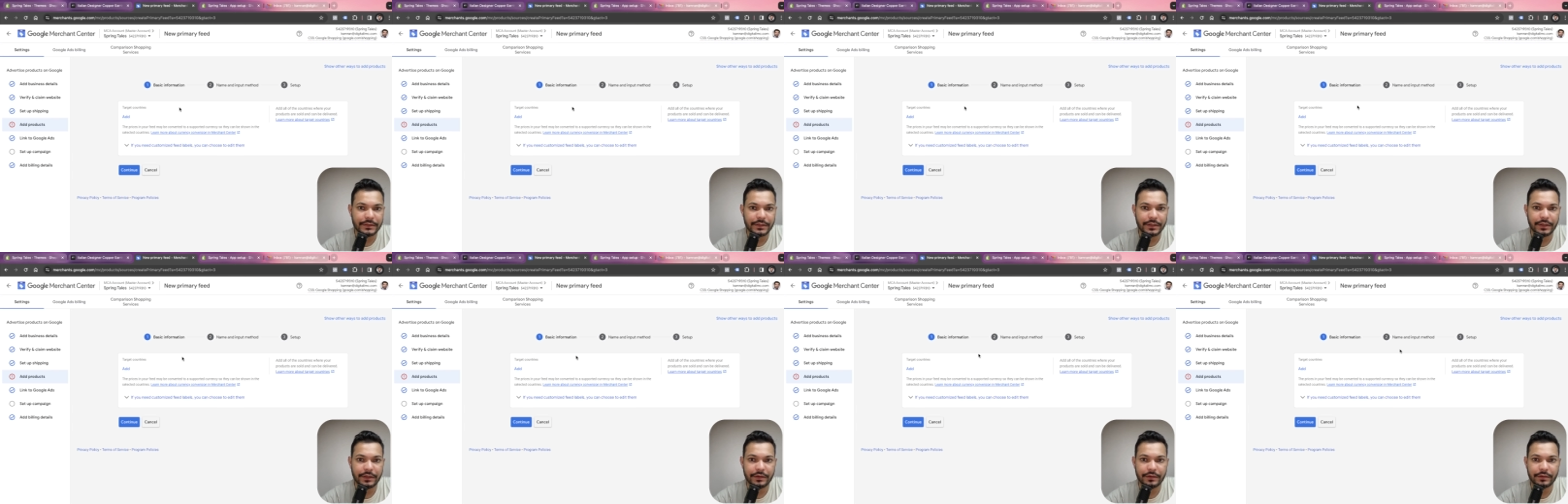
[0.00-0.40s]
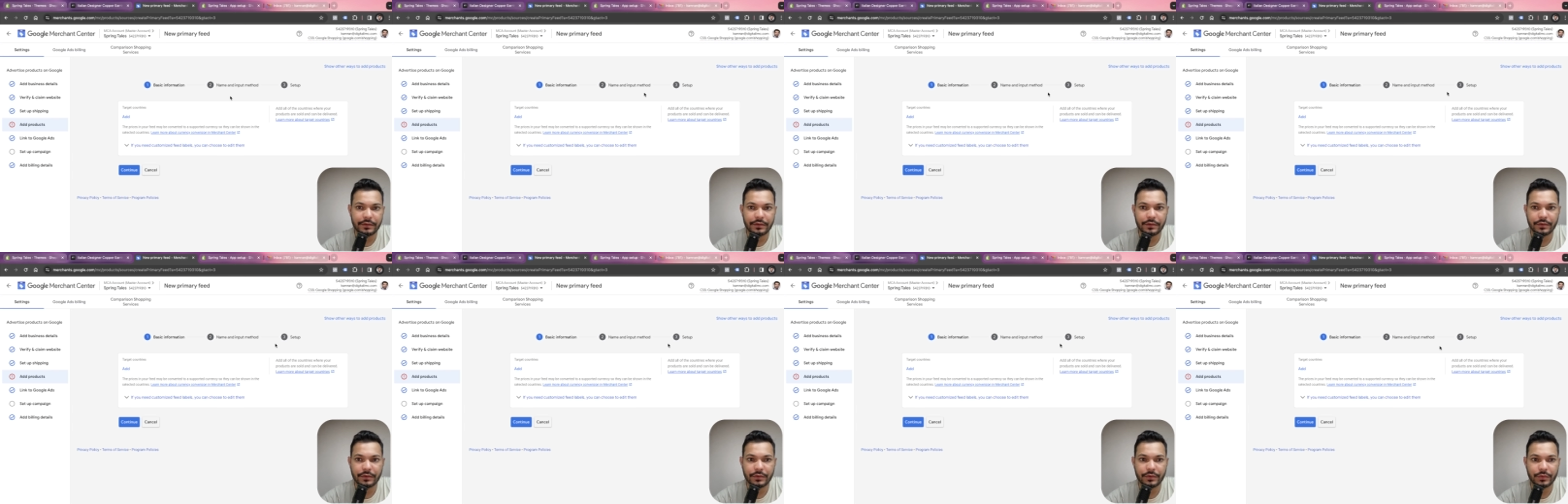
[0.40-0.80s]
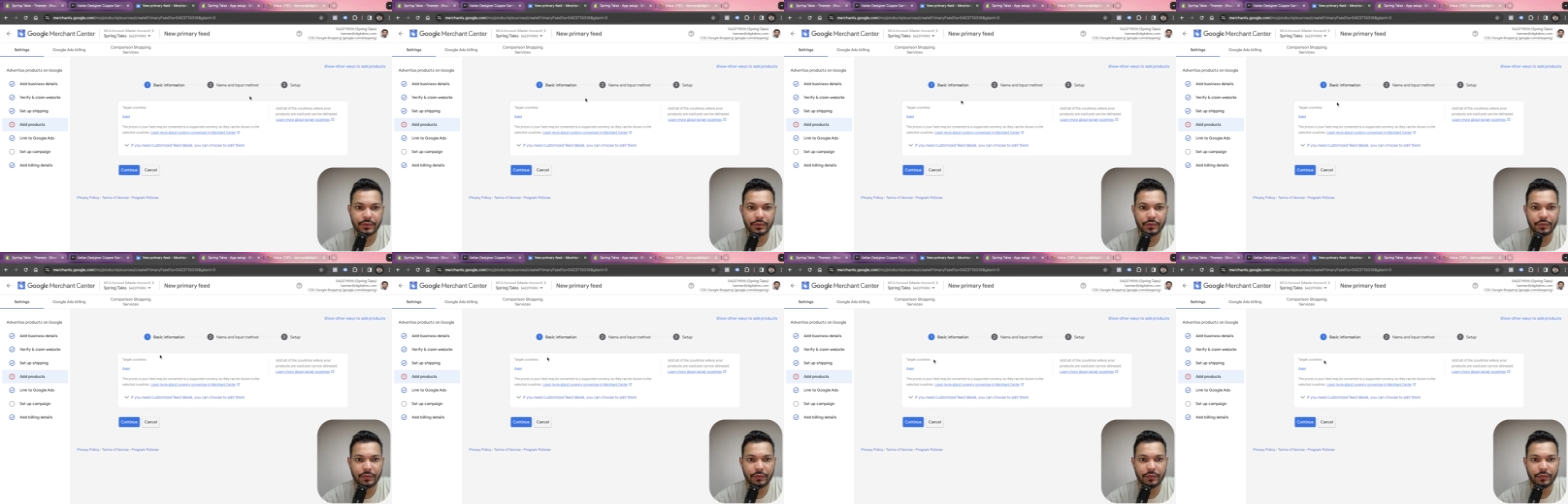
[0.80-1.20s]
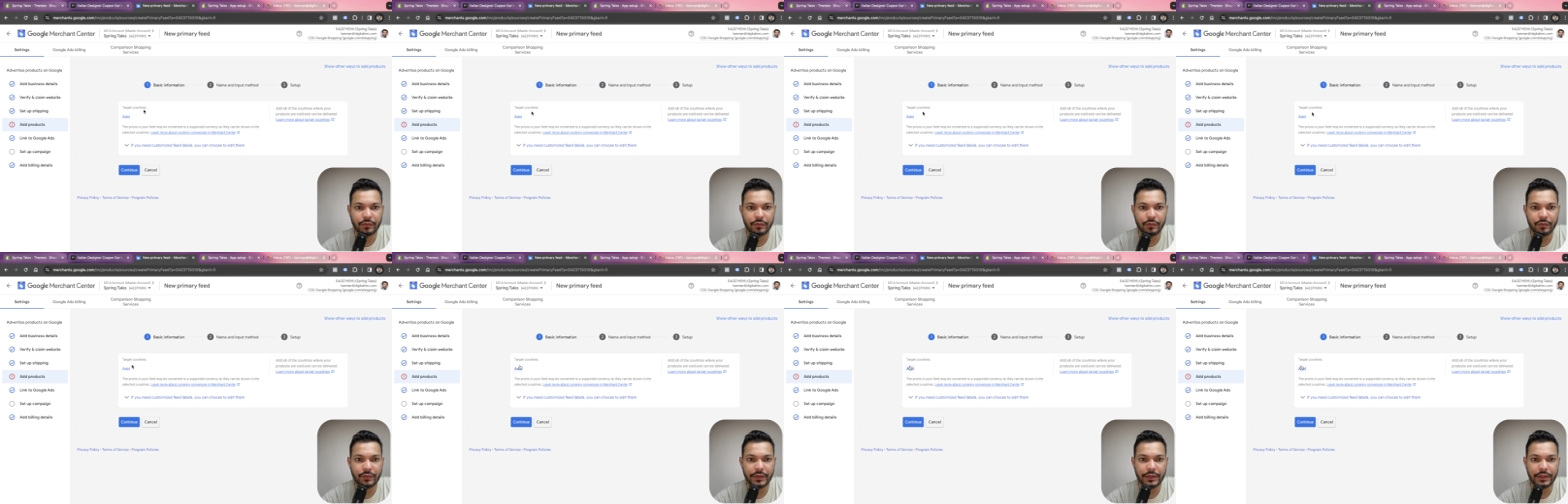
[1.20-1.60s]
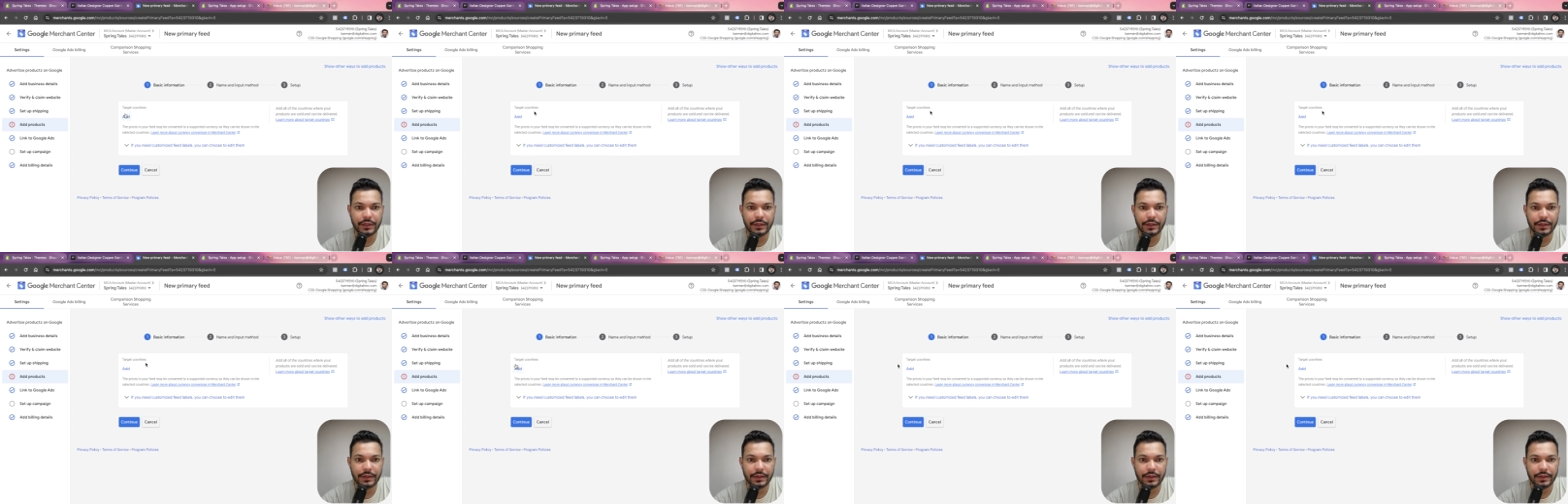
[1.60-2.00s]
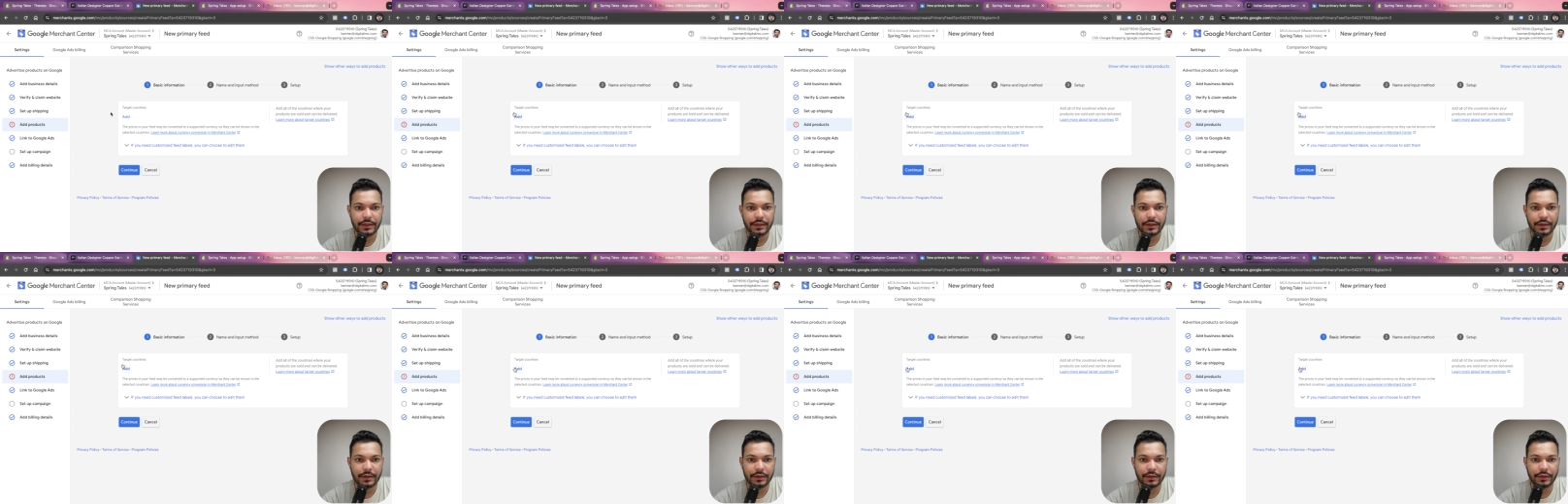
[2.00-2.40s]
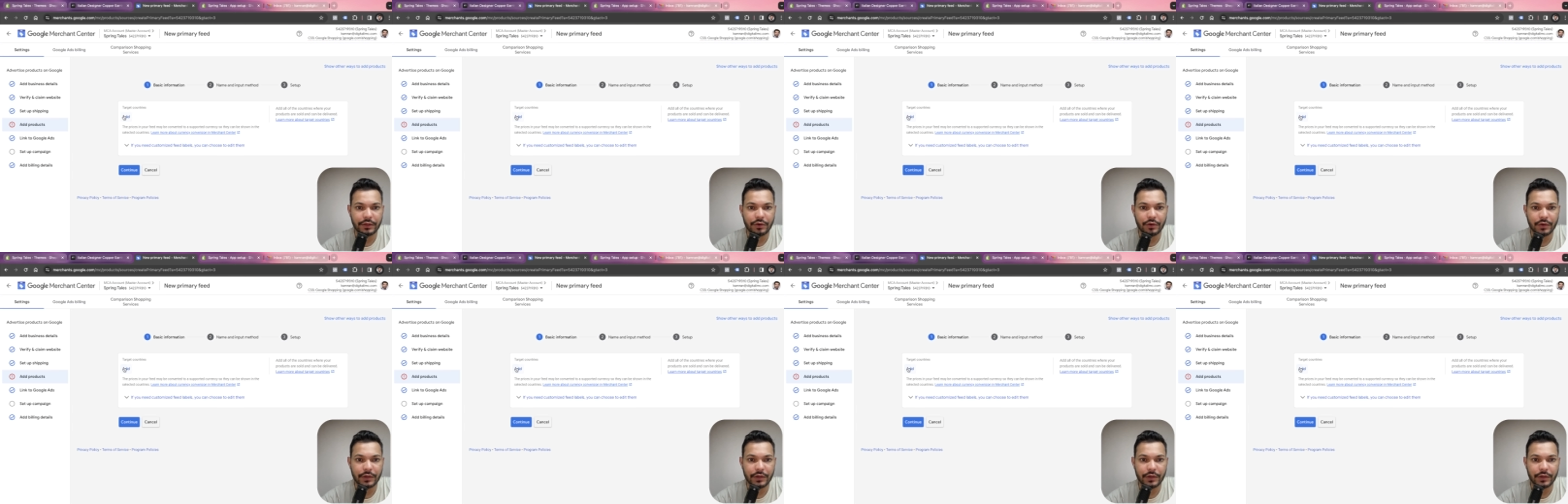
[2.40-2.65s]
Here we click